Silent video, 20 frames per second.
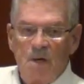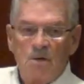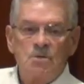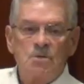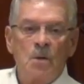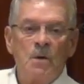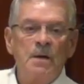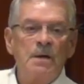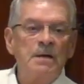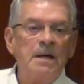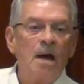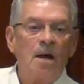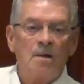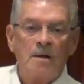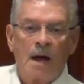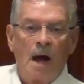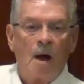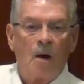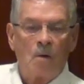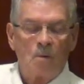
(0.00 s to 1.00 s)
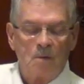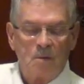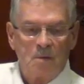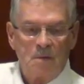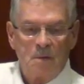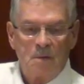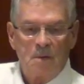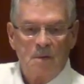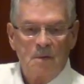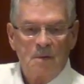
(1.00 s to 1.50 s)
So he yelled
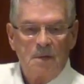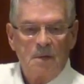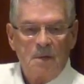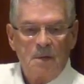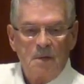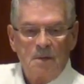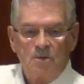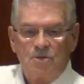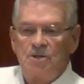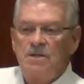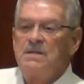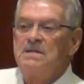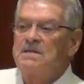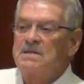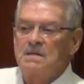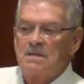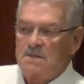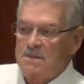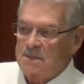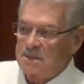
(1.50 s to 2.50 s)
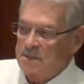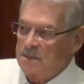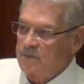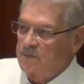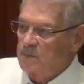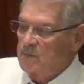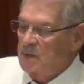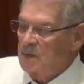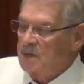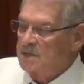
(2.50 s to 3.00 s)
out, Jesus,
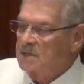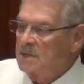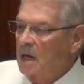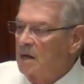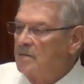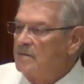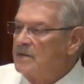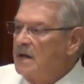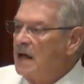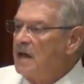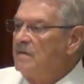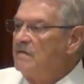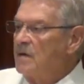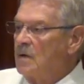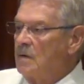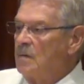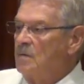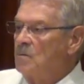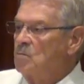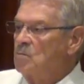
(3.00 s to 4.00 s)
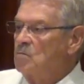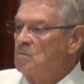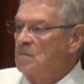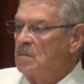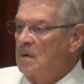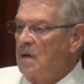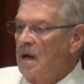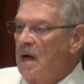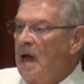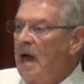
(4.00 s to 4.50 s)
son of David,
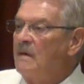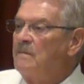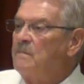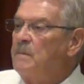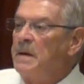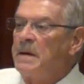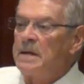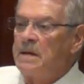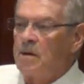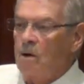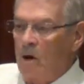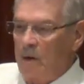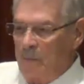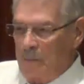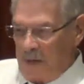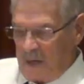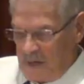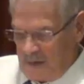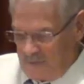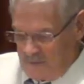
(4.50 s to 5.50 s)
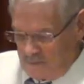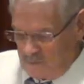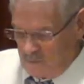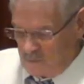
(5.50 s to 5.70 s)
have pity on me.